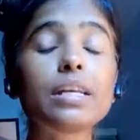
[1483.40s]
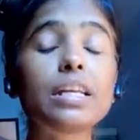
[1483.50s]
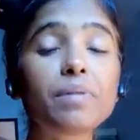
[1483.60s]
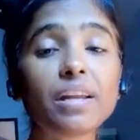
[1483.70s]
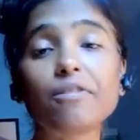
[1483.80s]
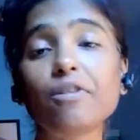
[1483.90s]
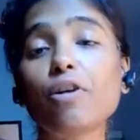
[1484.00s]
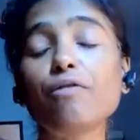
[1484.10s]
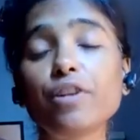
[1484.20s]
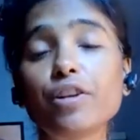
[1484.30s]
deeper
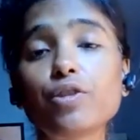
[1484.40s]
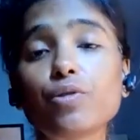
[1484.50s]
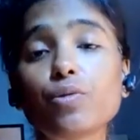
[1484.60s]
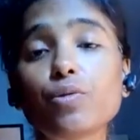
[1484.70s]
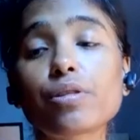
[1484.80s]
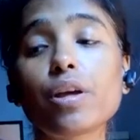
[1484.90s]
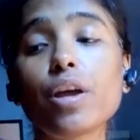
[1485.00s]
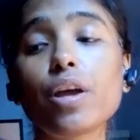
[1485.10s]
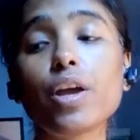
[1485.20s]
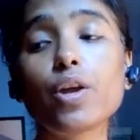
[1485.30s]
level of the tissues,
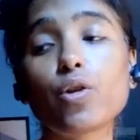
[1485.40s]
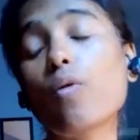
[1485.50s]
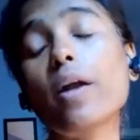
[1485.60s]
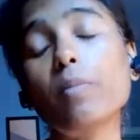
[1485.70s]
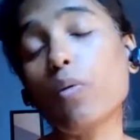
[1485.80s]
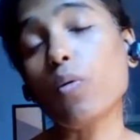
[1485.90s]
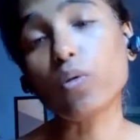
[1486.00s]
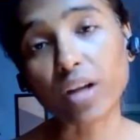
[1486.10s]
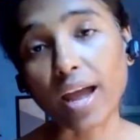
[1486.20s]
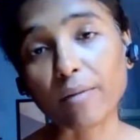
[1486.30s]
it required more
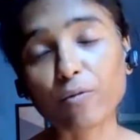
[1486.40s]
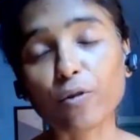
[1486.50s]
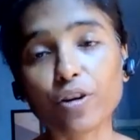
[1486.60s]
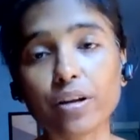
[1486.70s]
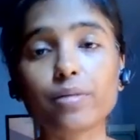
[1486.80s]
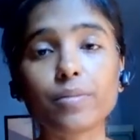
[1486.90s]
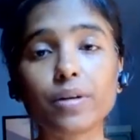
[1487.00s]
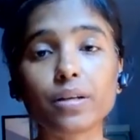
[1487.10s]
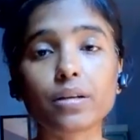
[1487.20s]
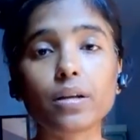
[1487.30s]
time for
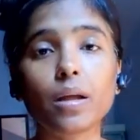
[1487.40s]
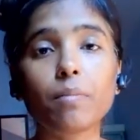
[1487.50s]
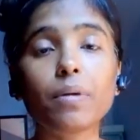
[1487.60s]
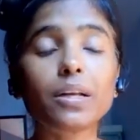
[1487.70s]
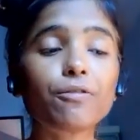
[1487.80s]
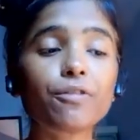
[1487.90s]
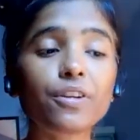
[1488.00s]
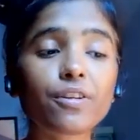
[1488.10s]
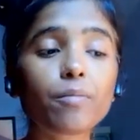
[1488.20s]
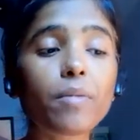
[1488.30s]
treatment. But if
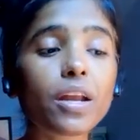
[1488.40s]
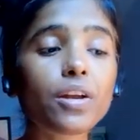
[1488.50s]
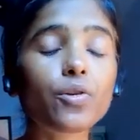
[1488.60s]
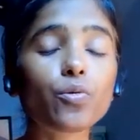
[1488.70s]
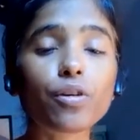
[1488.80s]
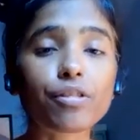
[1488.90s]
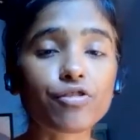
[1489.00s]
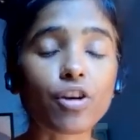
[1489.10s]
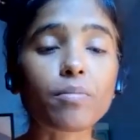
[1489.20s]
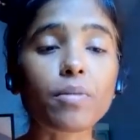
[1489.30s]
it remain into the
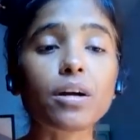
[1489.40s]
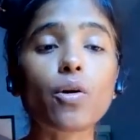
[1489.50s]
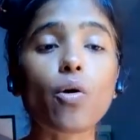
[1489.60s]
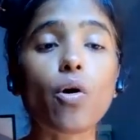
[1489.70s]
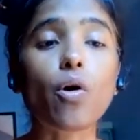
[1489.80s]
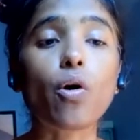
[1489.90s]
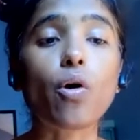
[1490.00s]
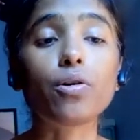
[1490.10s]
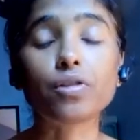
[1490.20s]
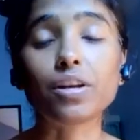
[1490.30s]
stomach
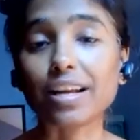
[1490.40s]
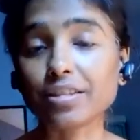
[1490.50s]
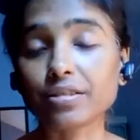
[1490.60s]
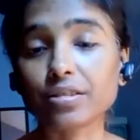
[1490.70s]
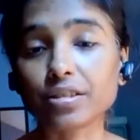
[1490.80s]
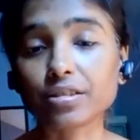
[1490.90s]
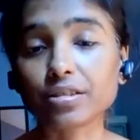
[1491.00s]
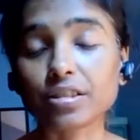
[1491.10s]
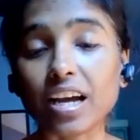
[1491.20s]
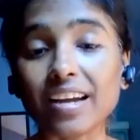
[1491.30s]
or the large
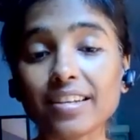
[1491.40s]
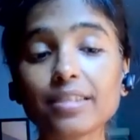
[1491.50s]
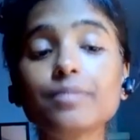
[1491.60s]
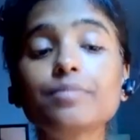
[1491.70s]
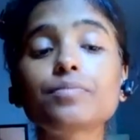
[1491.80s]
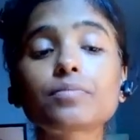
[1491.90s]
intestine,